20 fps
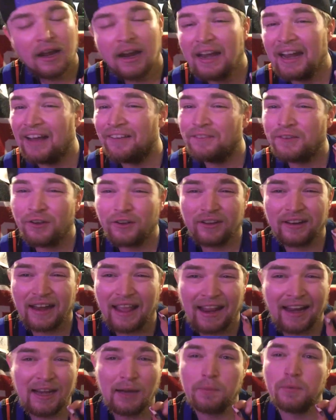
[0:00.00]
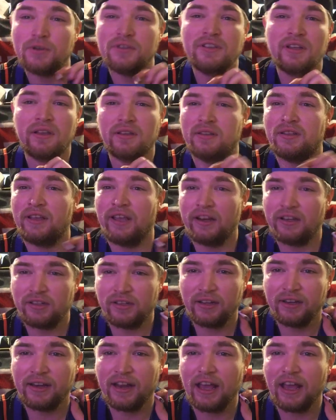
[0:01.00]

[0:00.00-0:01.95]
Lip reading: and I've taken 80% THC